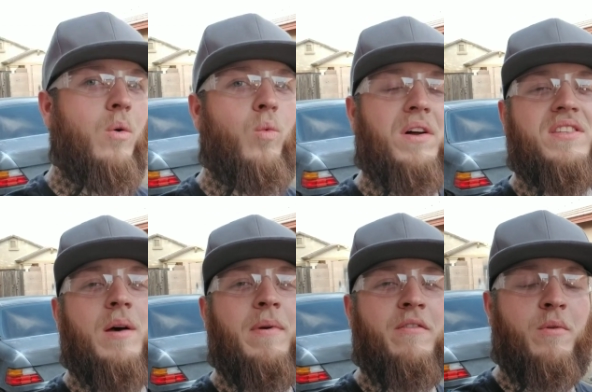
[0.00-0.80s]
What's
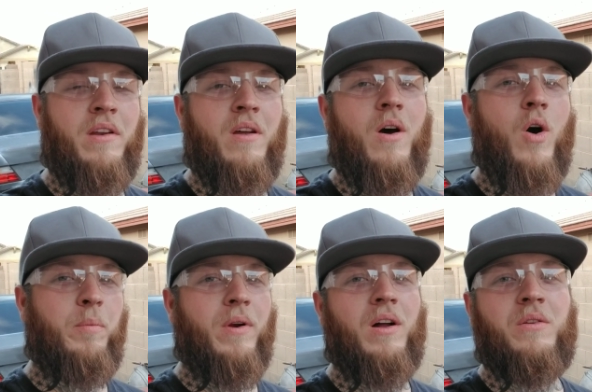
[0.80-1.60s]
up everyone?
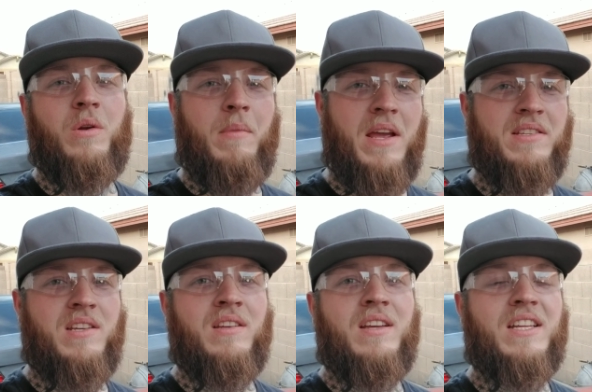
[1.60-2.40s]
Hope you're all doing
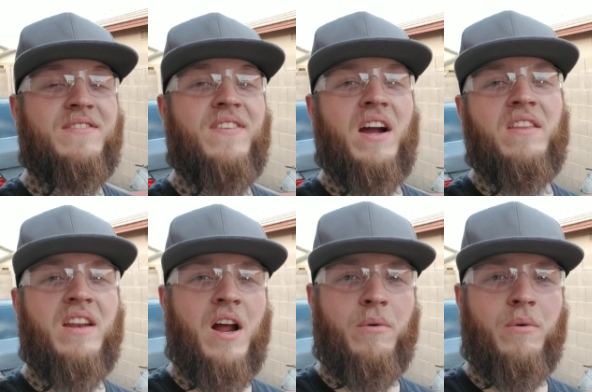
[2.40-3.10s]
amazing. It's finally not